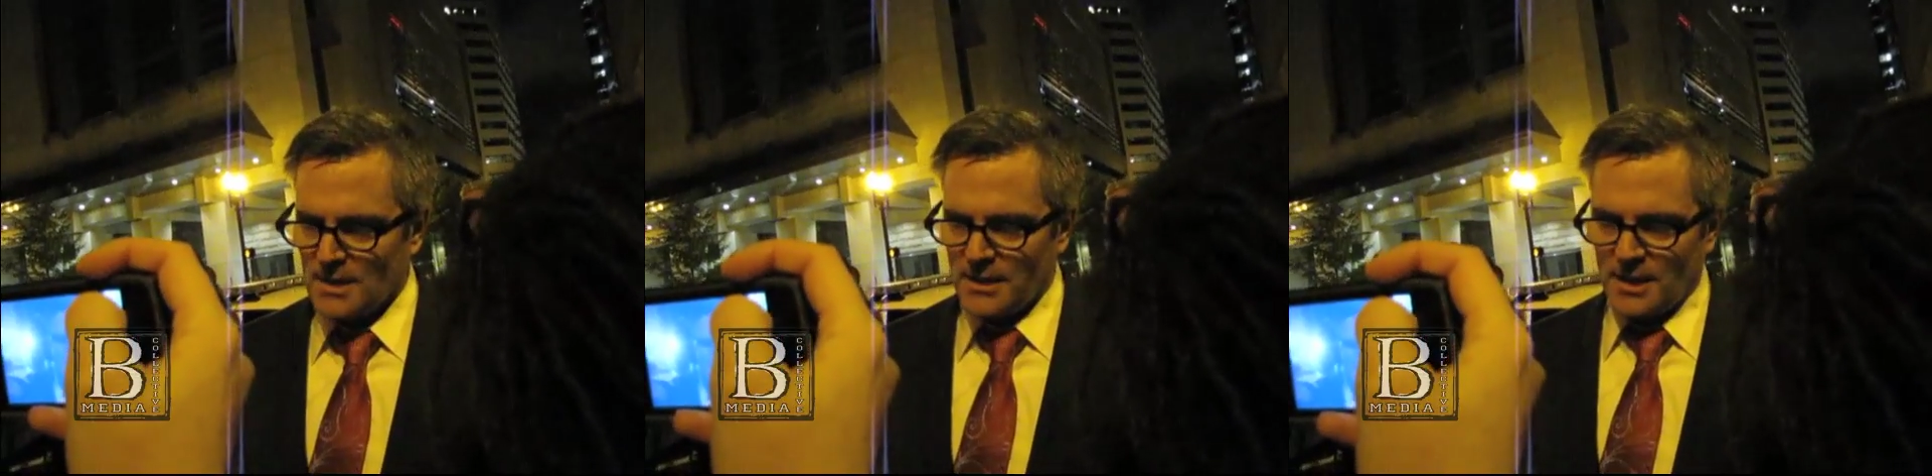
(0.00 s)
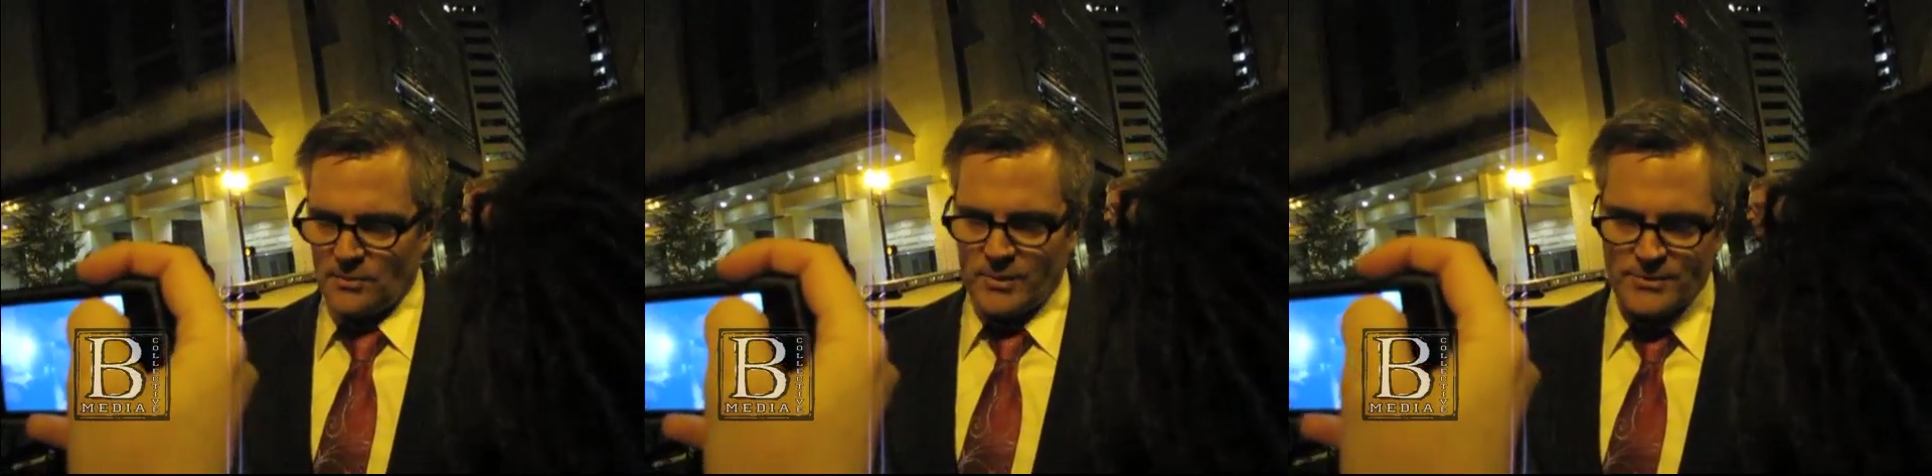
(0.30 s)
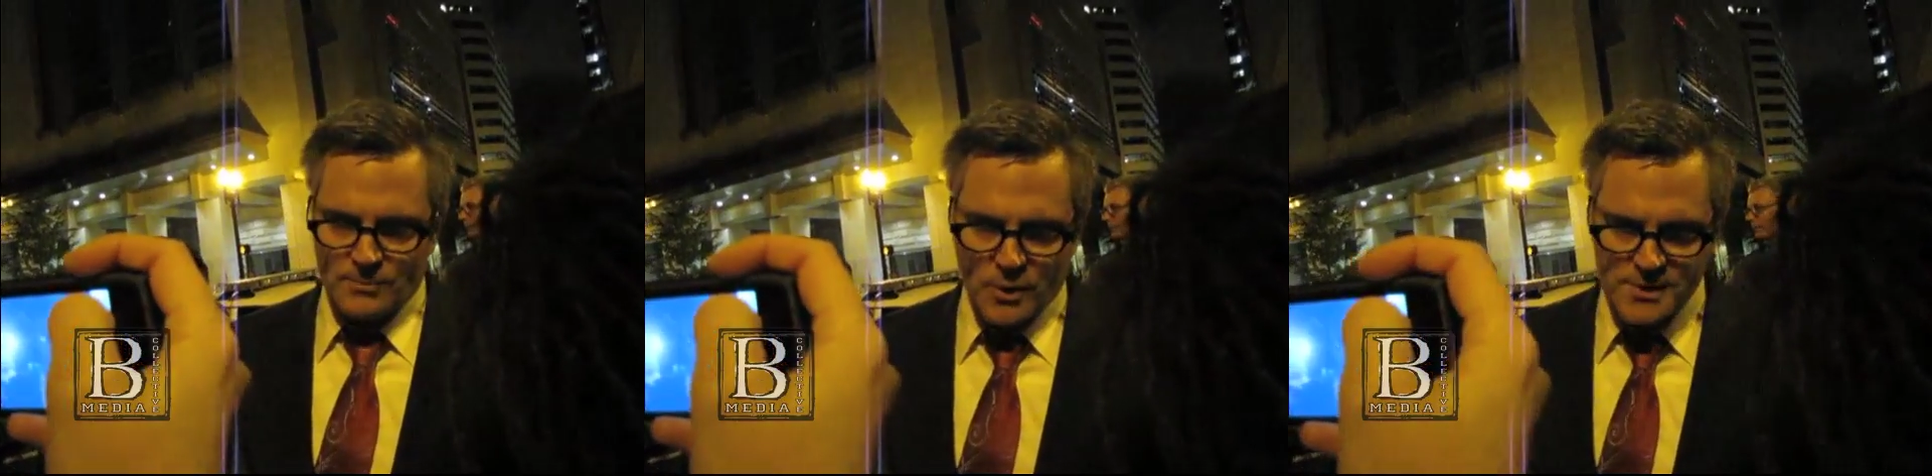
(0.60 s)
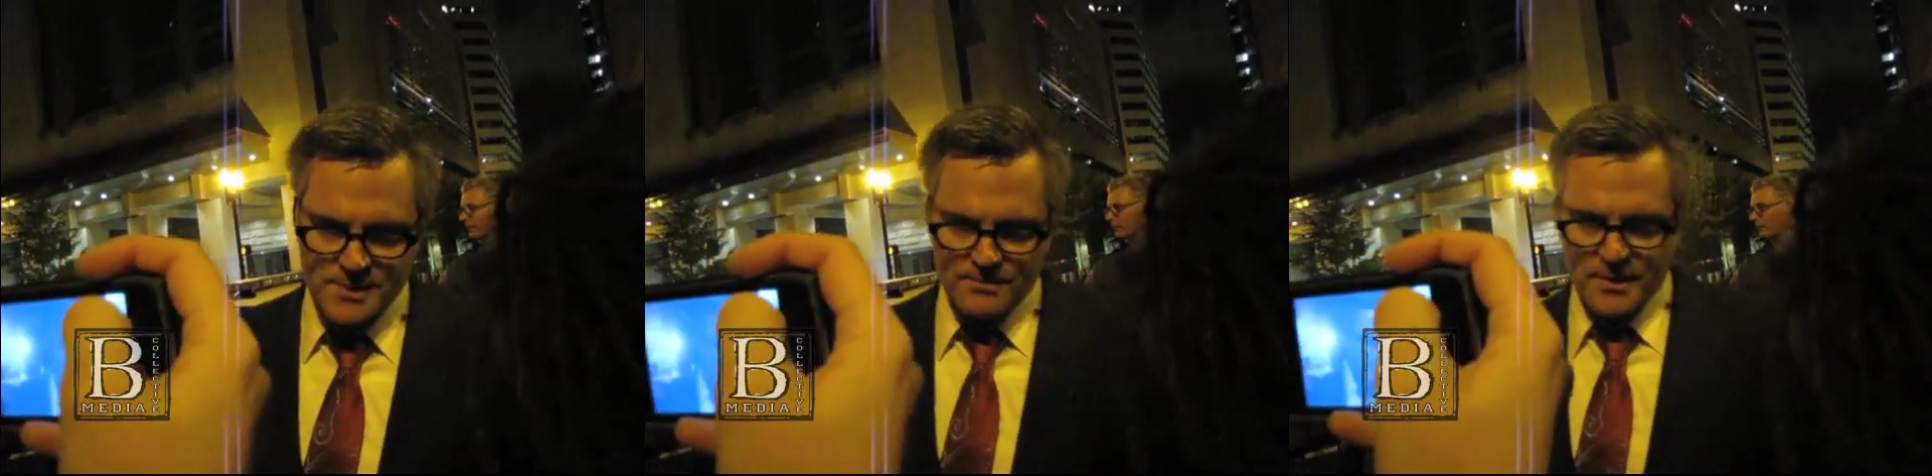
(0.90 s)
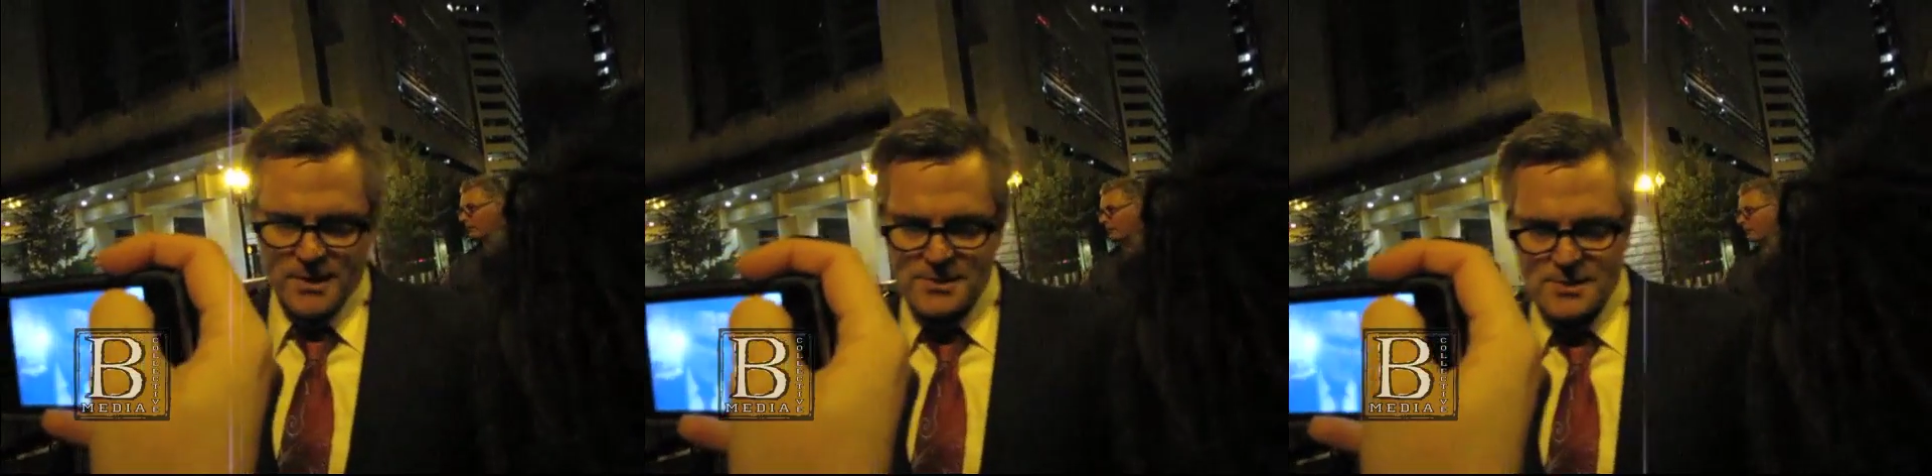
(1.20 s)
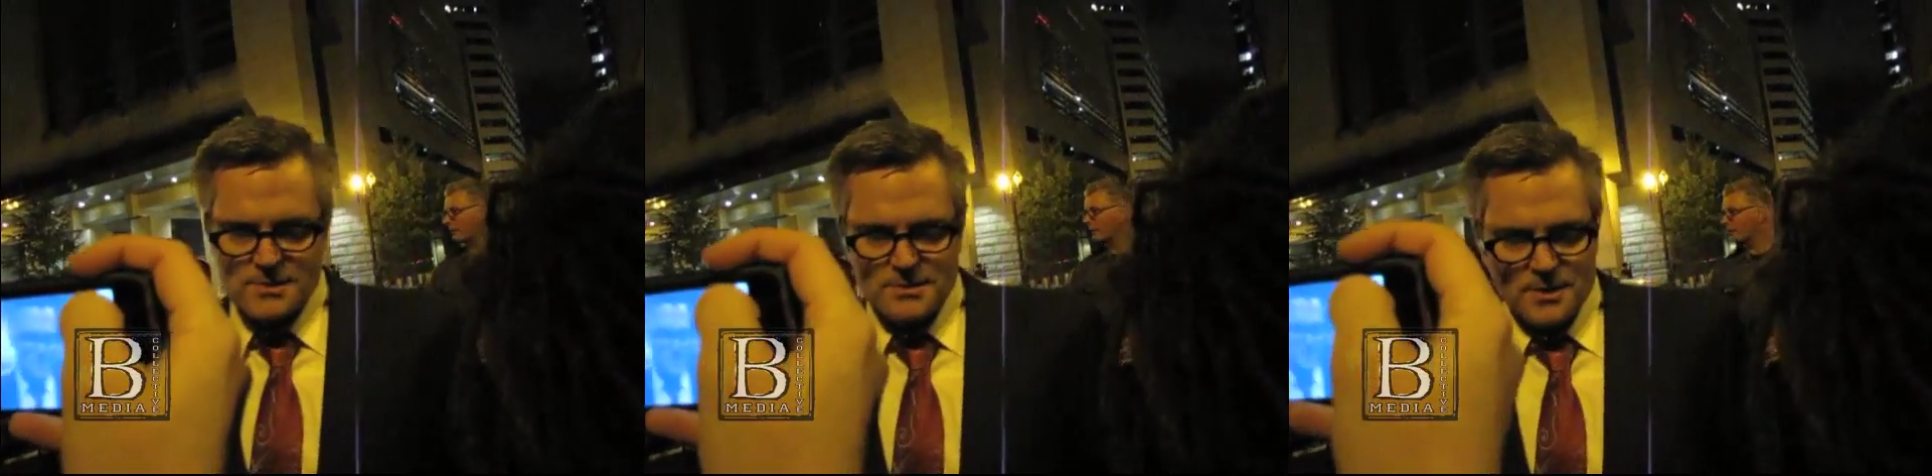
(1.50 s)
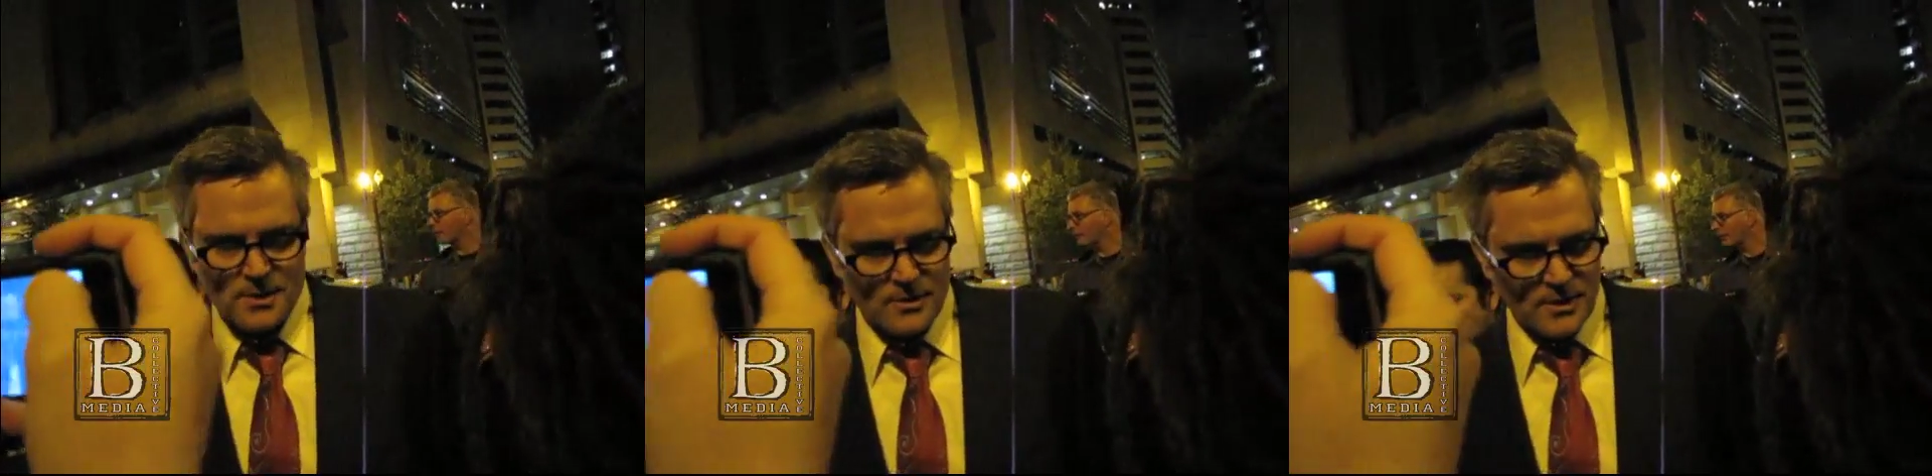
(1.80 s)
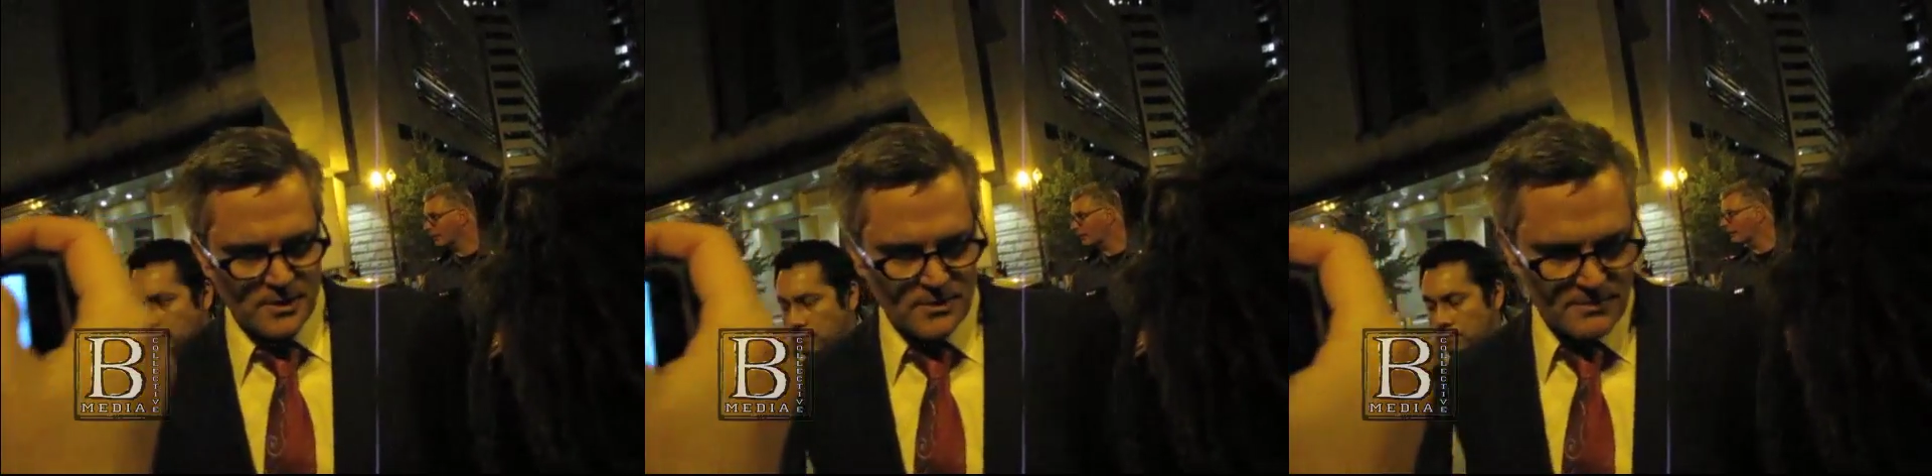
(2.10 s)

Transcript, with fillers: And with the Morrison Bridge, you know, under